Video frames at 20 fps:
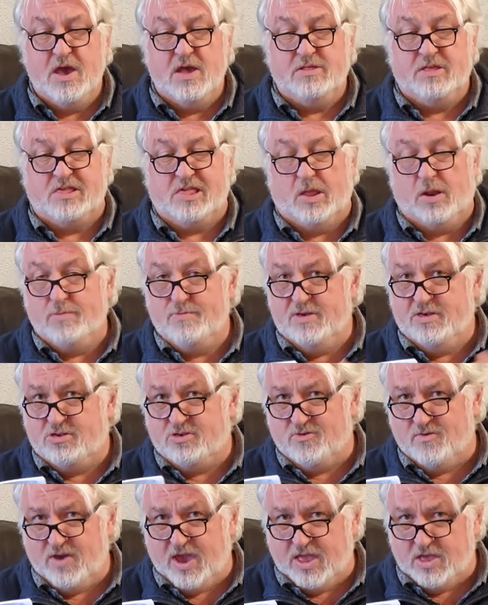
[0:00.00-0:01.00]
There's a lot of
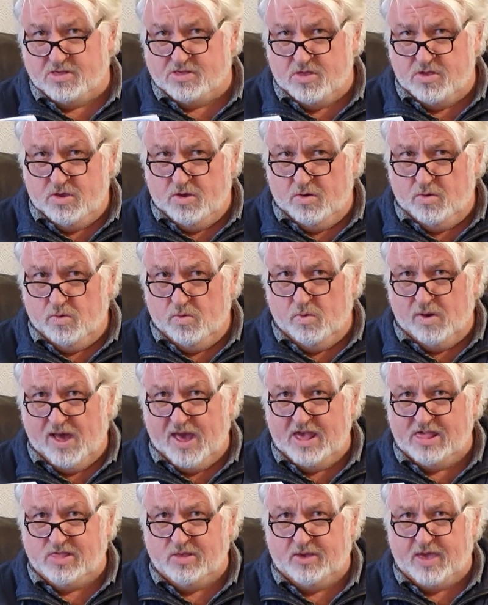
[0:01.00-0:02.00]
mystery. He doesn't know why
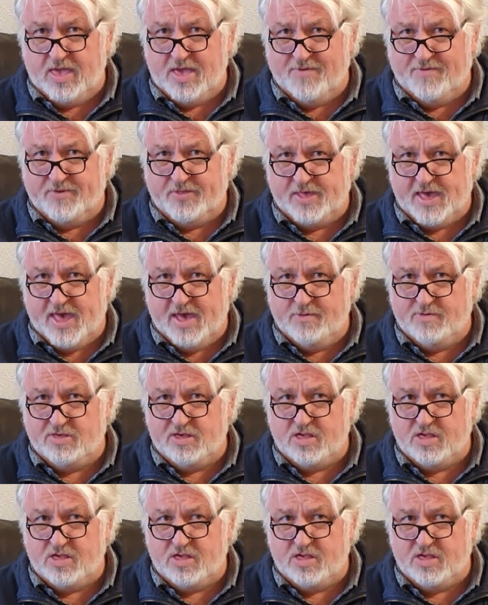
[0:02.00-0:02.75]
he's looking after the house.